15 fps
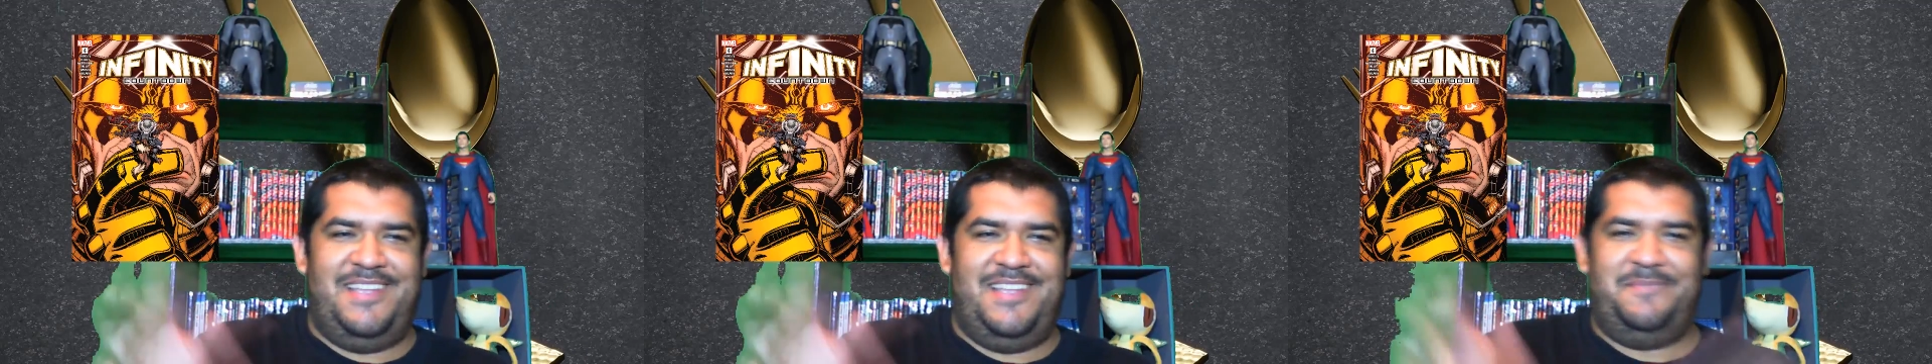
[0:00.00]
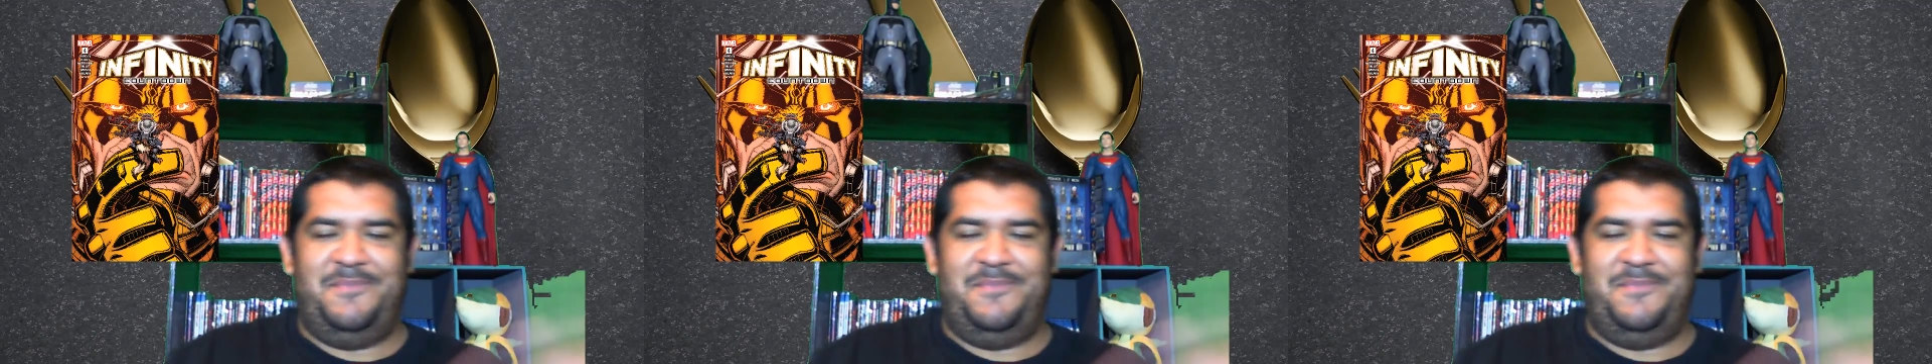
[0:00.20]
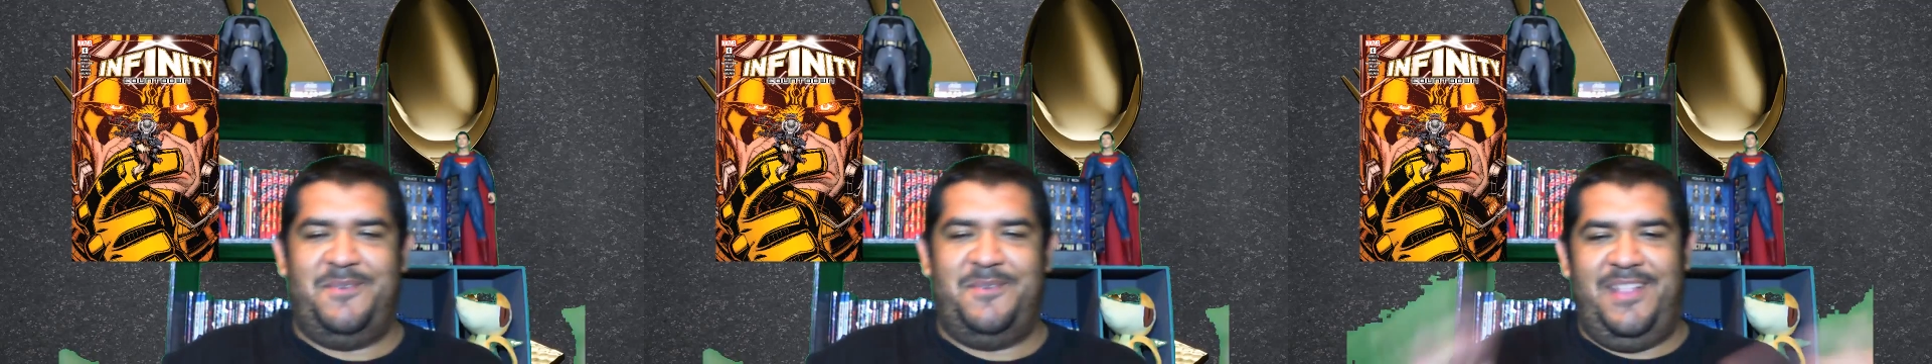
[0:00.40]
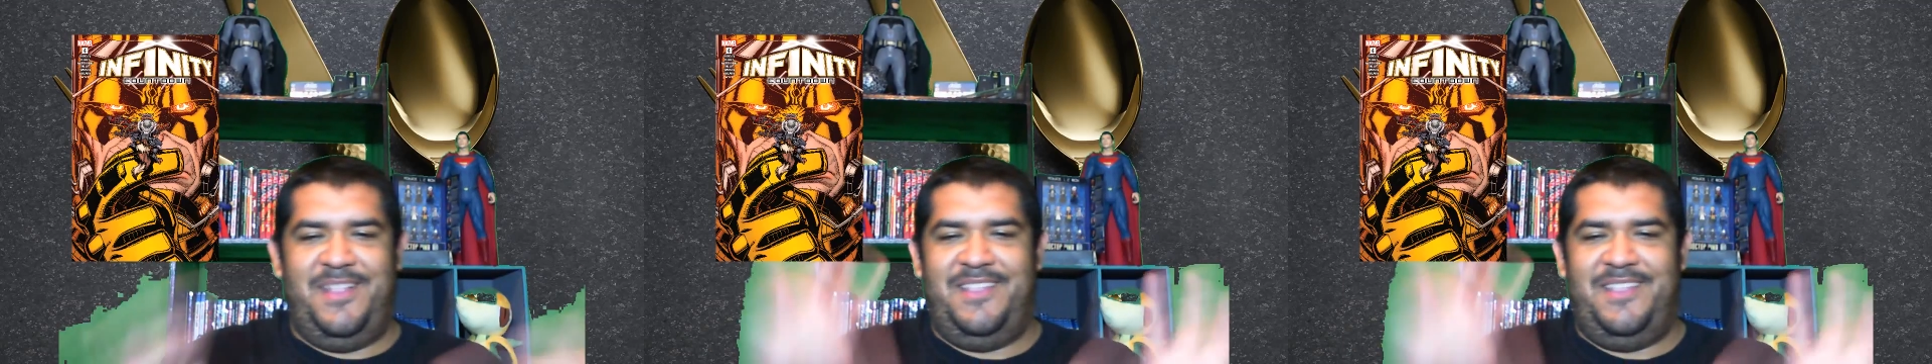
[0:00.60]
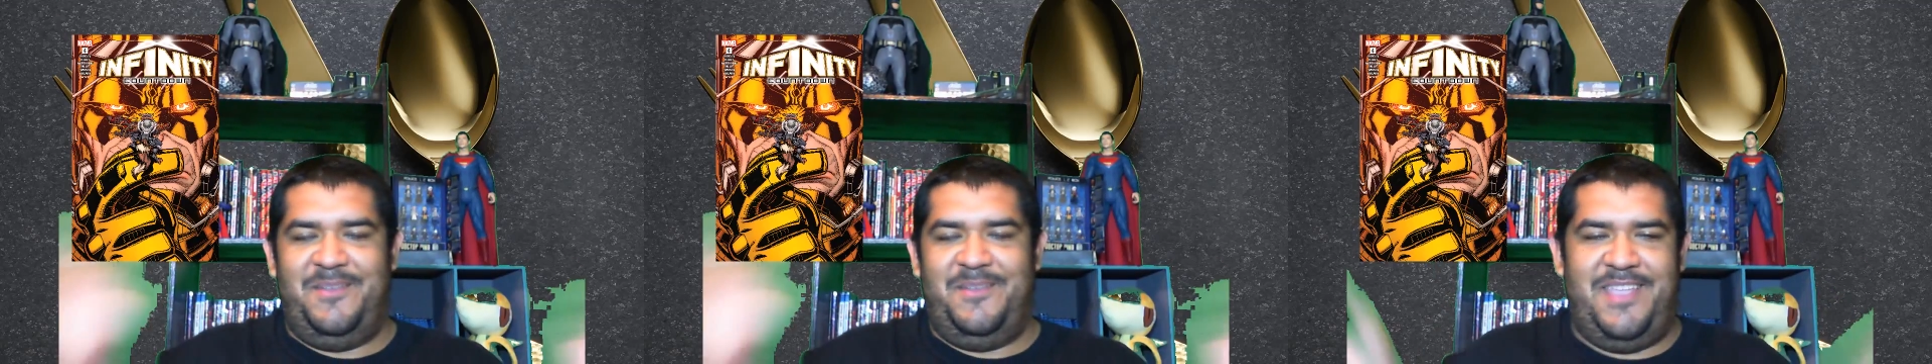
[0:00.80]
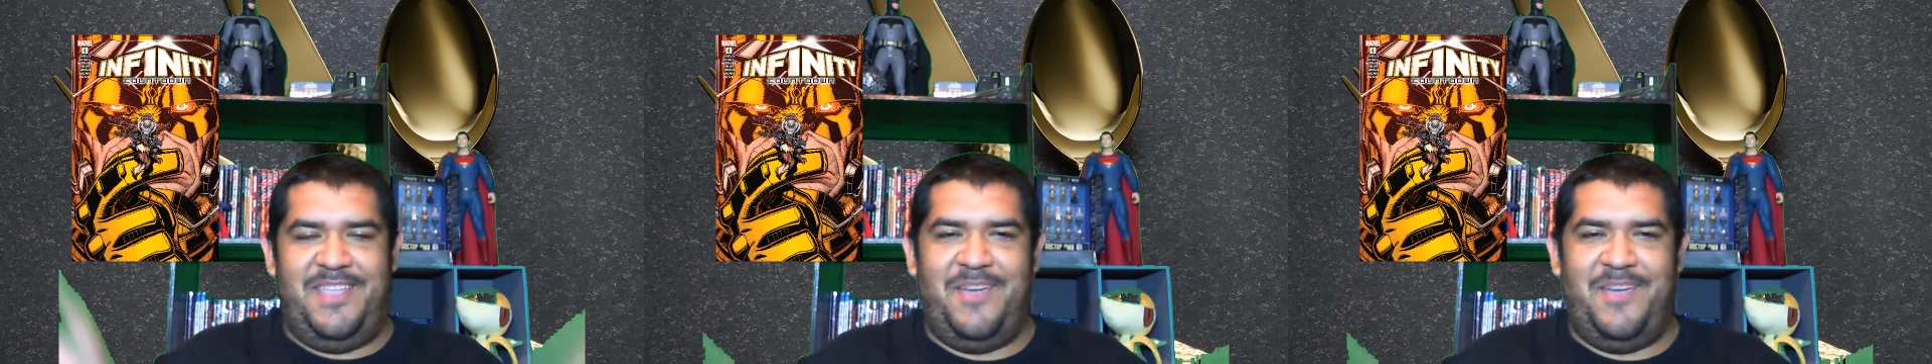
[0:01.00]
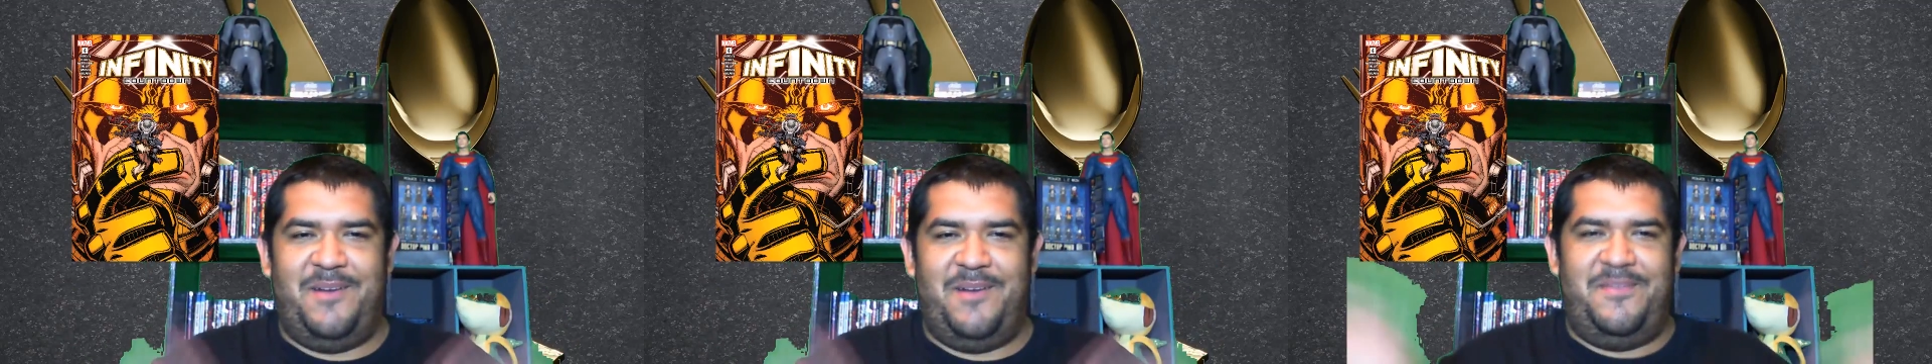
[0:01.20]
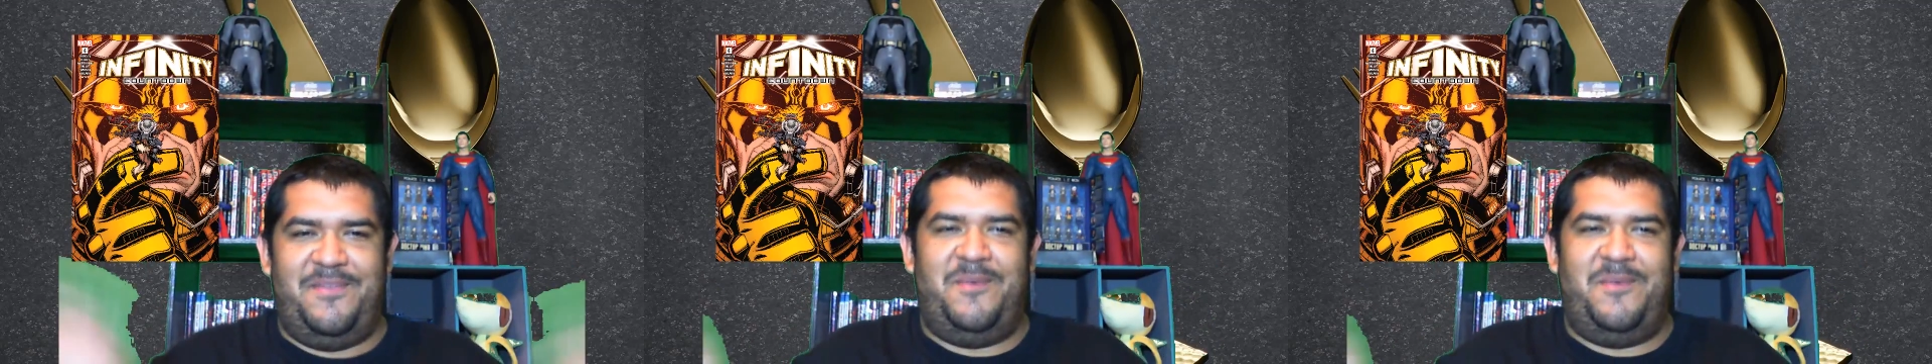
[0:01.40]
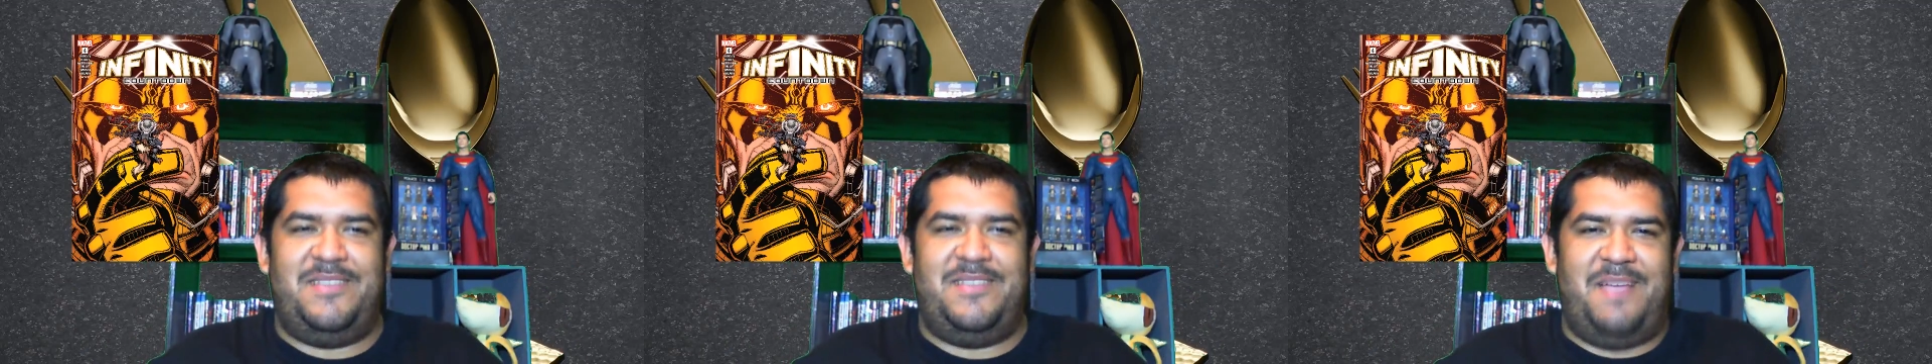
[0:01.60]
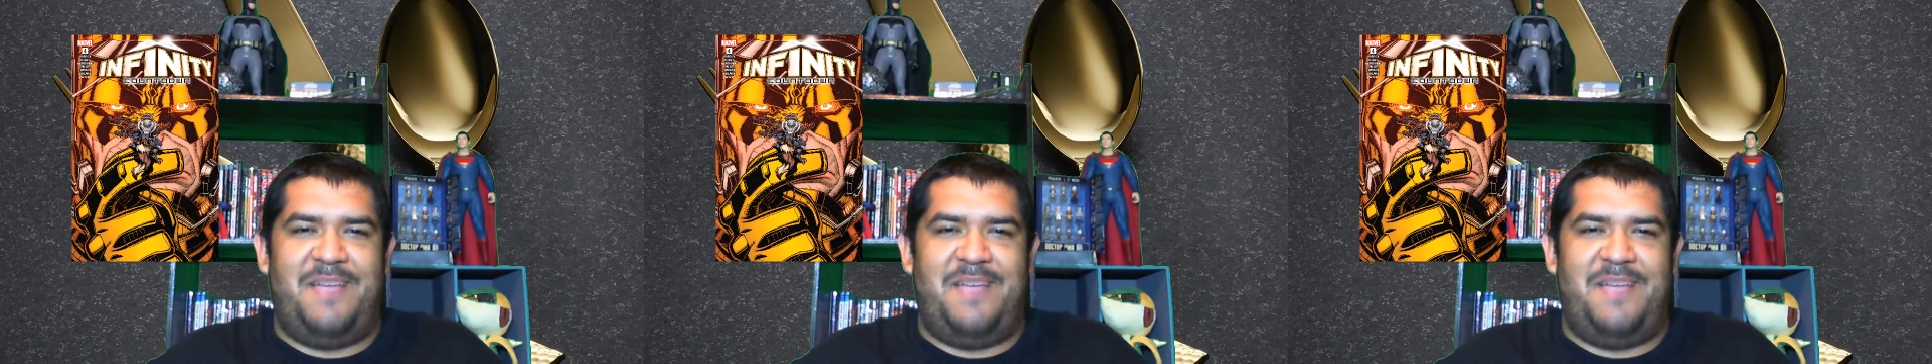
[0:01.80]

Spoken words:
I don't really know the geography of what's